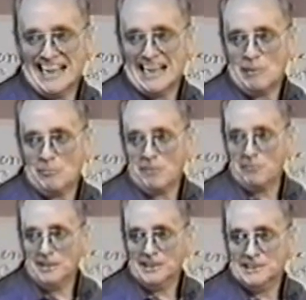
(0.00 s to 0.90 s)
I'm a
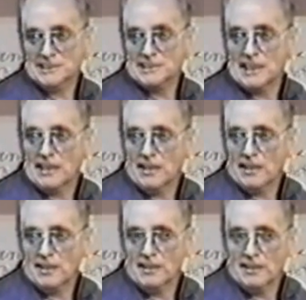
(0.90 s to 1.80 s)
religious
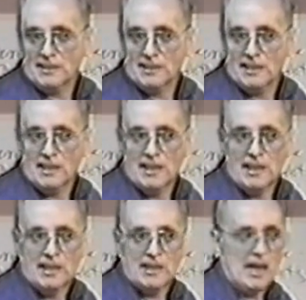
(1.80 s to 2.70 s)
guy.
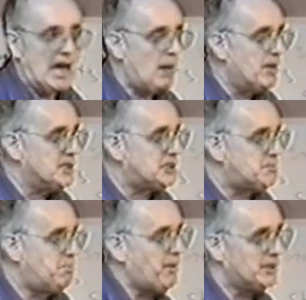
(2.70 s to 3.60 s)
I'm a
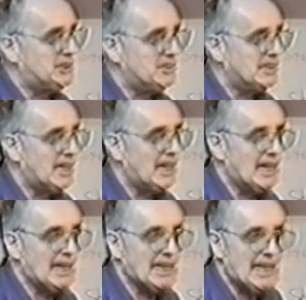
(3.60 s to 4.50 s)
spiritual
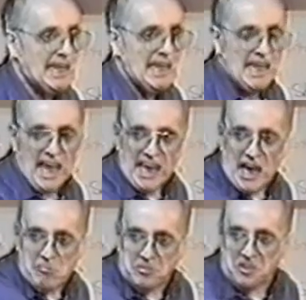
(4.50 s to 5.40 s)
guy. And
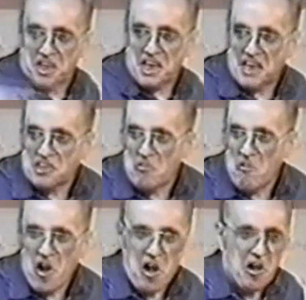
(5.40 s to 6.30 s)
I'm looking at the
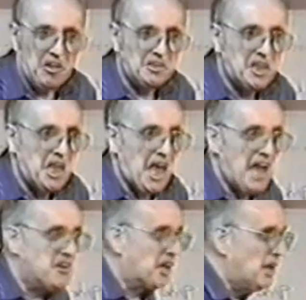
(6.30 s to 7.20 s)
world,
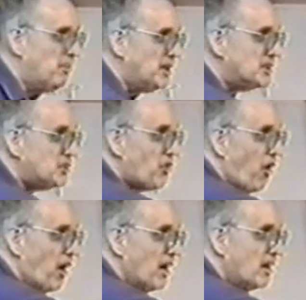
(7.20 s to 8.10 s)
and you're going to be
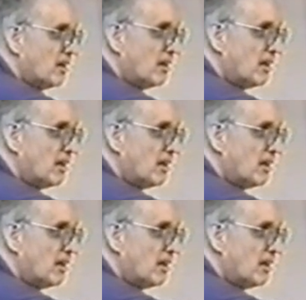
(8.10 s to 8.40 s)
destroyed.